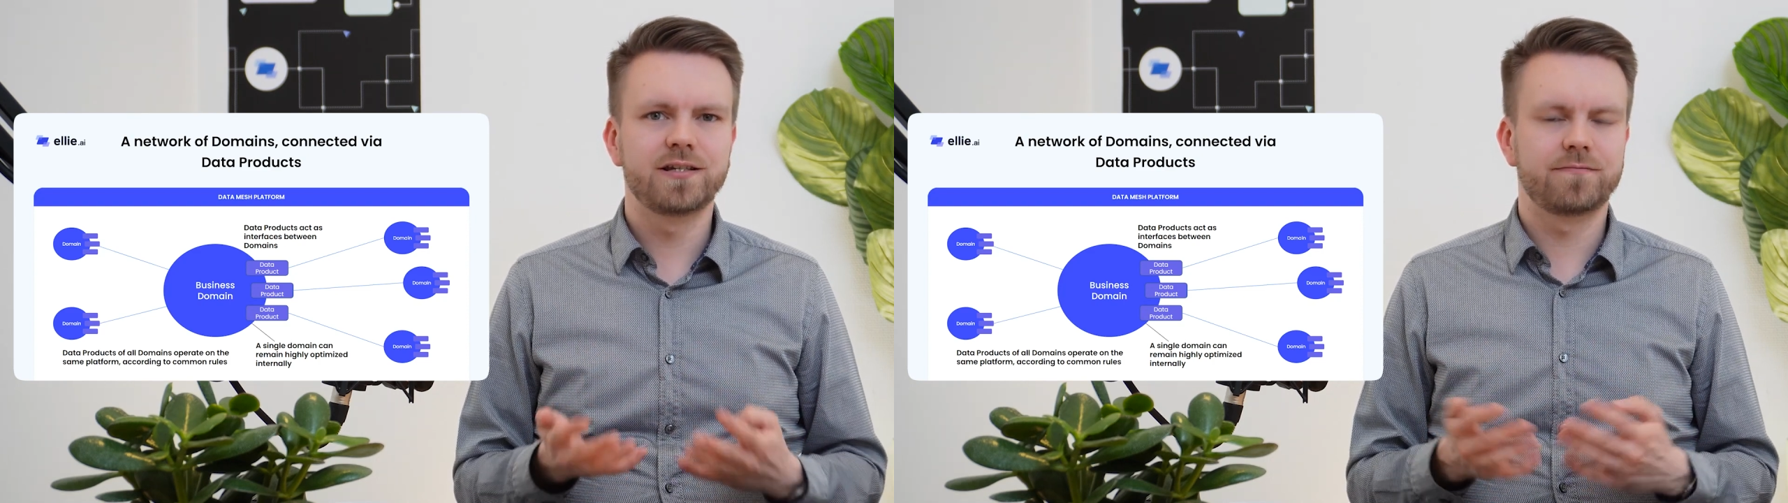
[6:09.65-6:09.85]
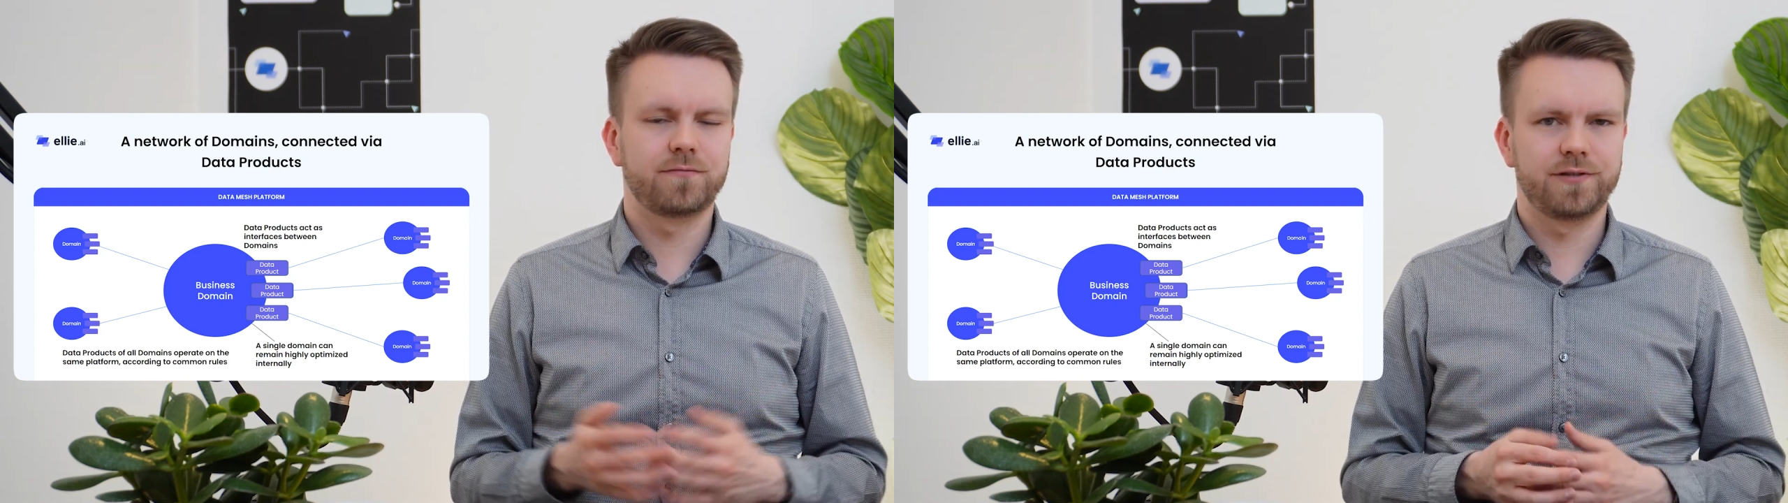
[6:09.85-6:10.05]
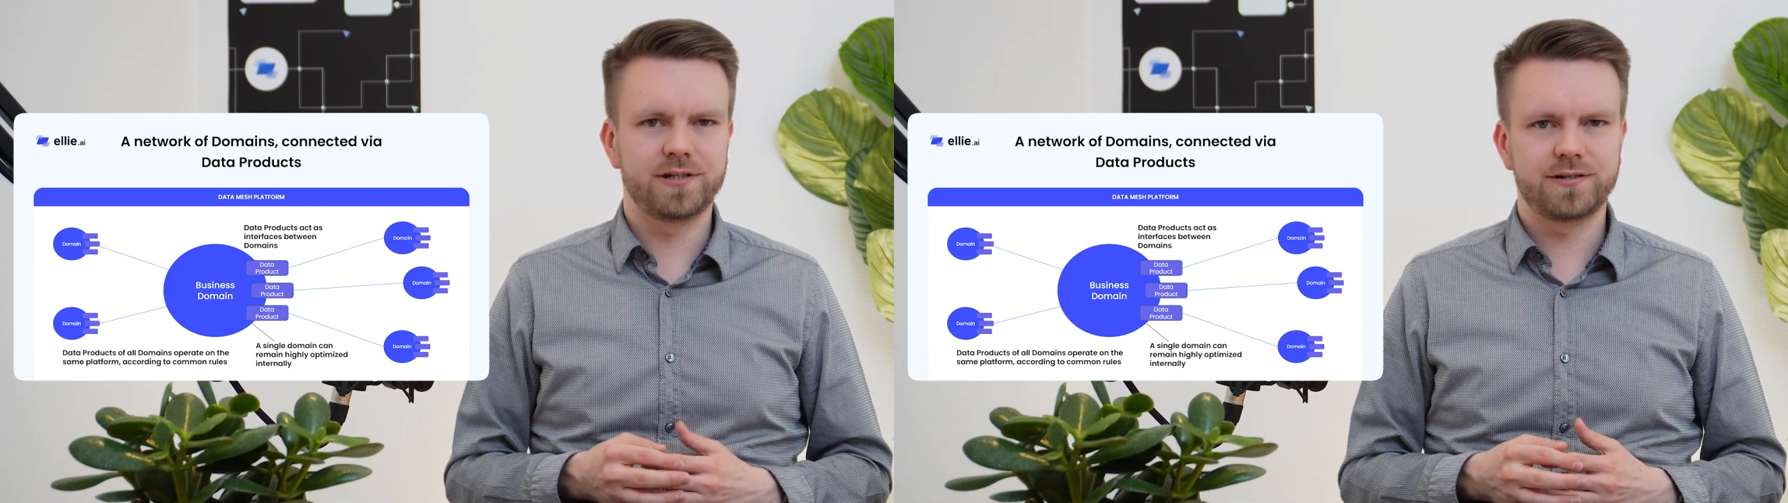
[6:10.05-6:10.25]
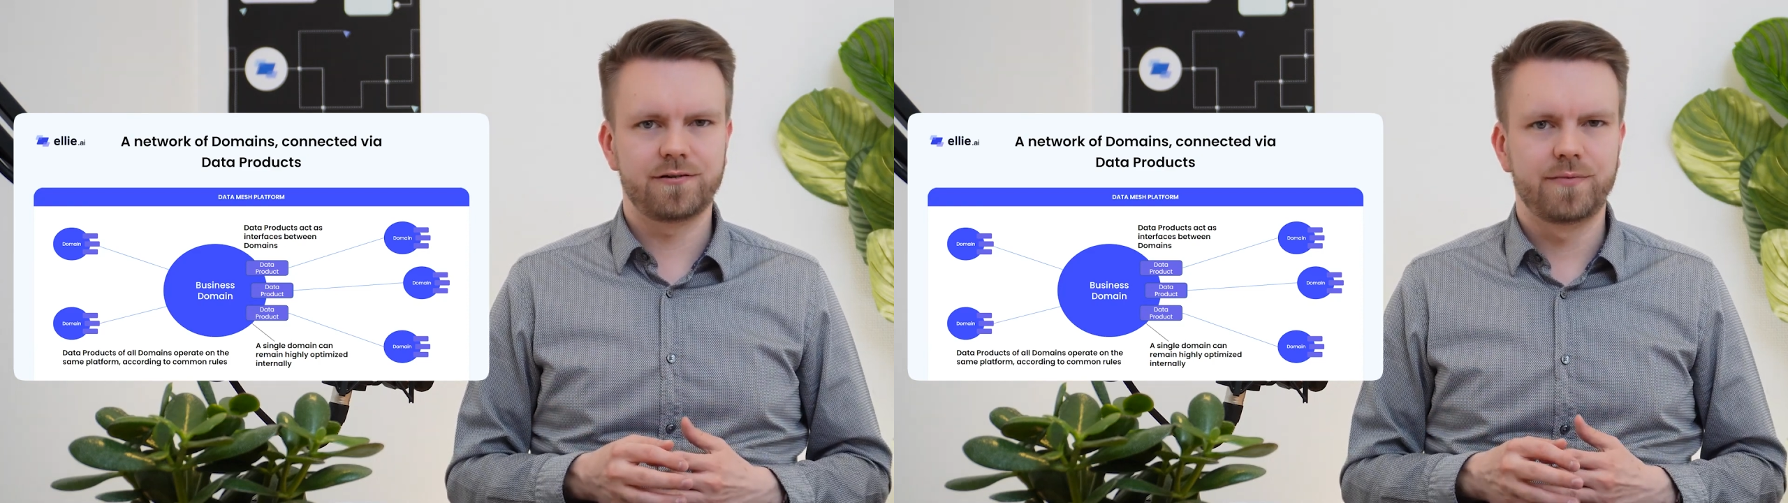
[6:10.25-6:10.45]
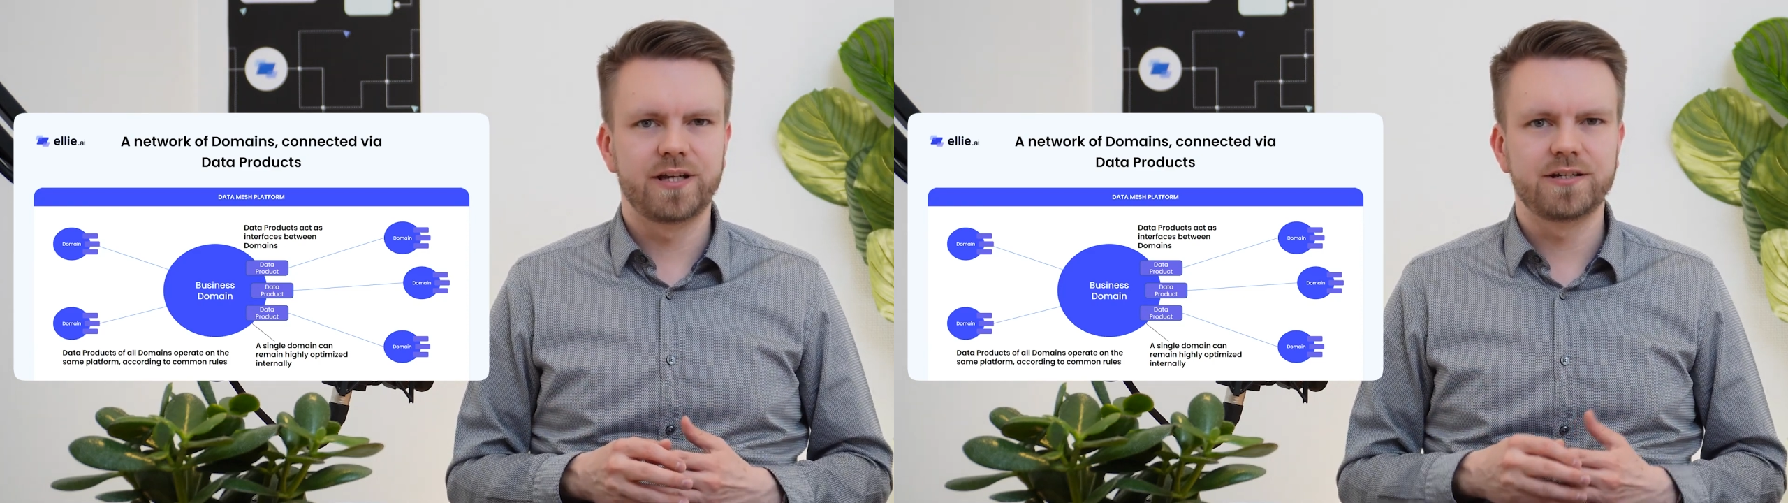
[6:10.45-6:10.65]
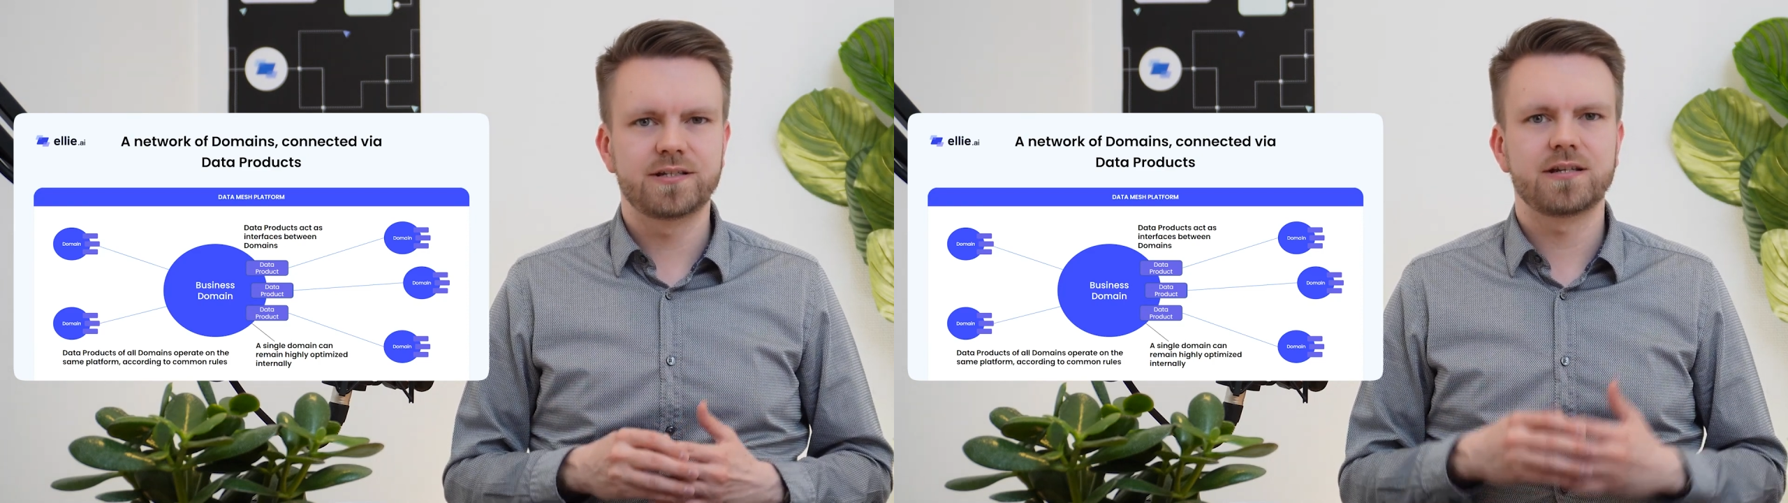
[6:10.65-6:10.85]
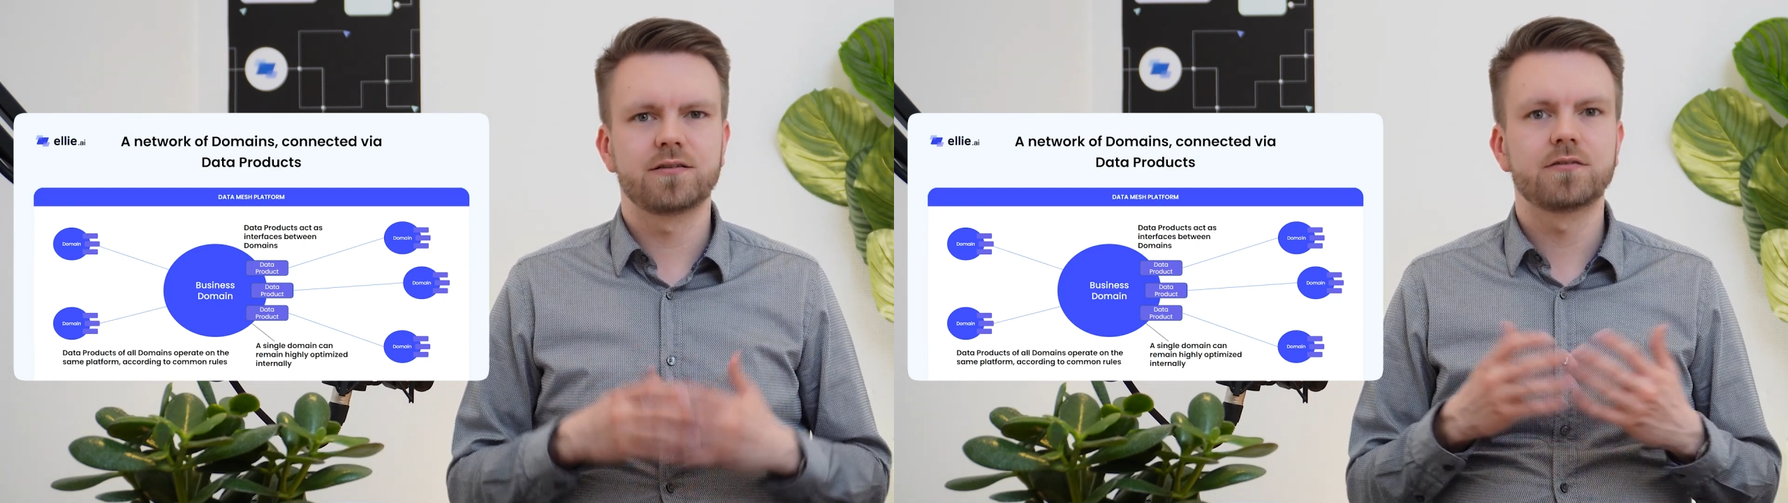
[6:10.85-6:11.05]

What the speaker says: for these domains